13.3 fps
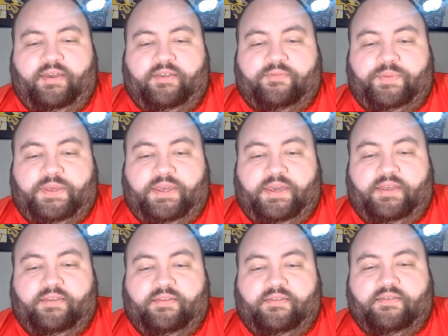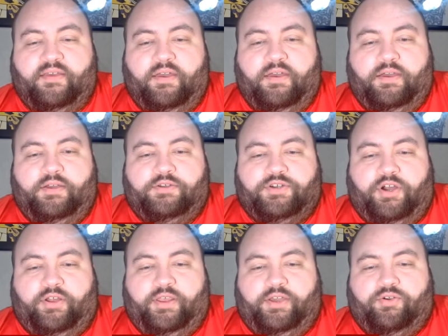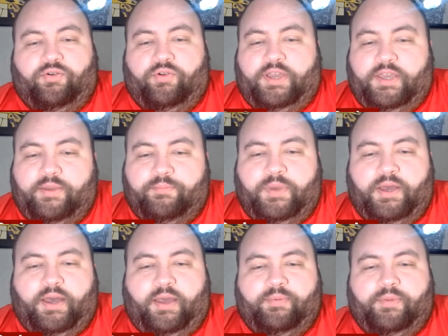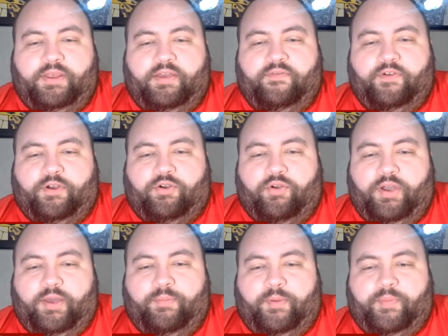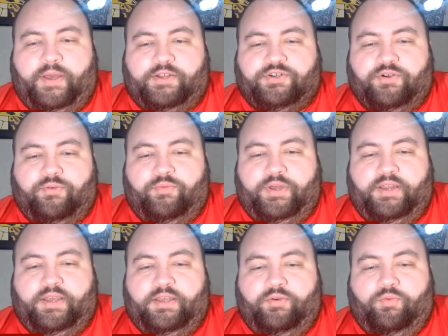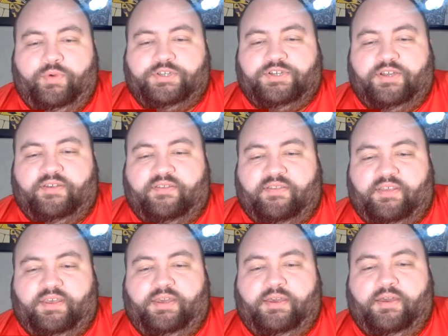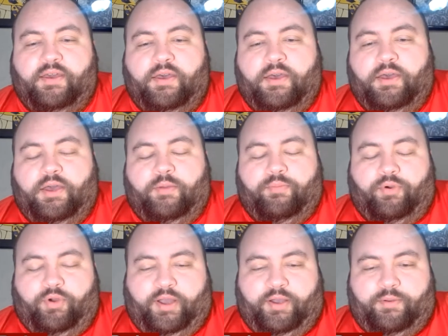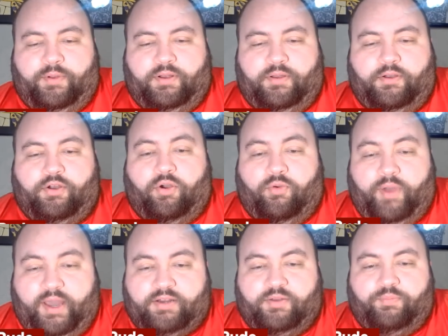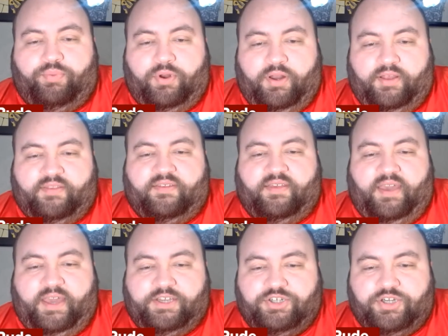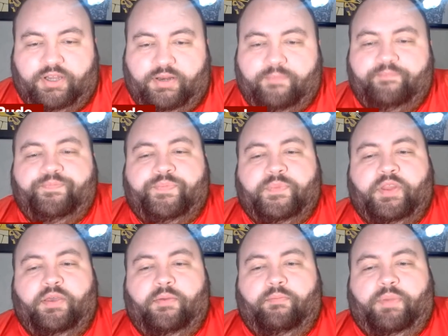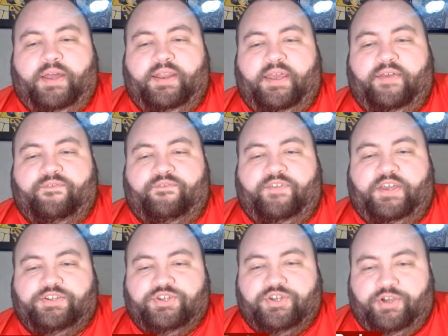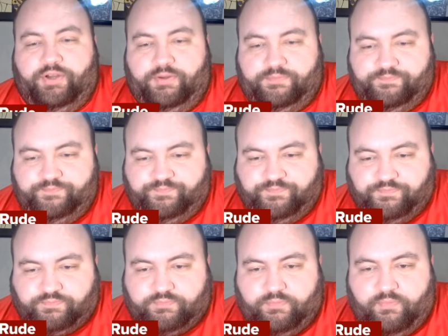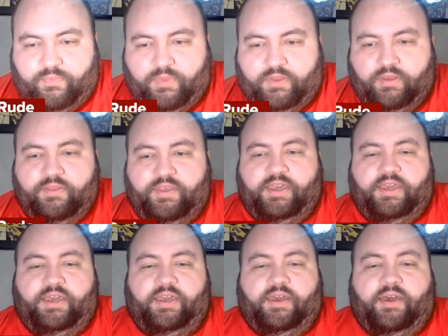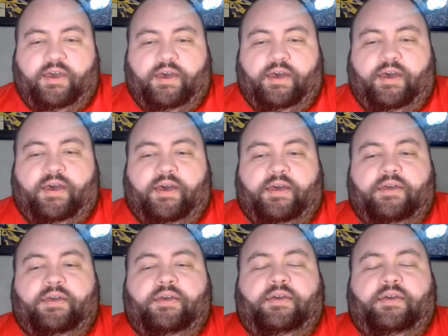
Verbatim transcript: ESPN's Charlie Cream, I believe, or Krim. I'm not sure it, which is the correct, correct pronunciation, but it featured the uh,